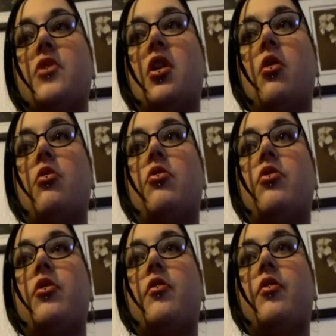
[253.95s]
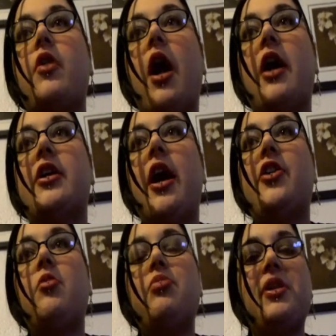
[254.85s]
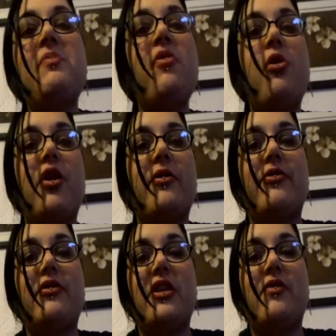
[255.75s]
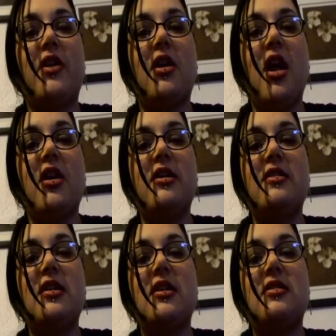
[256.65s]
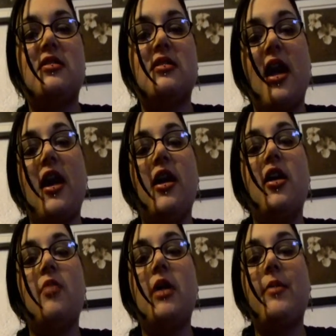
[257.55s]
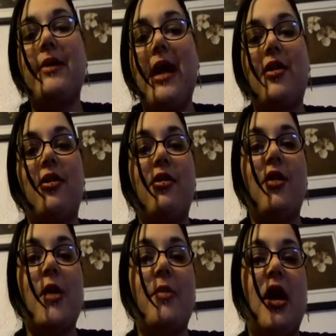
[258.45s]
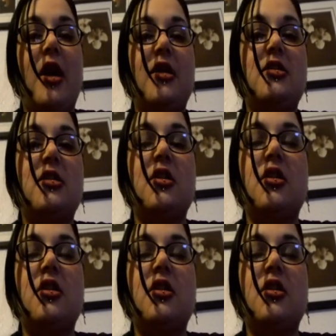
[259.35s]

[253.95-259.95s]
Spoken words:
you know, I don't blame Flora for leaving. It's sad. I'm not mad at her. I'm not,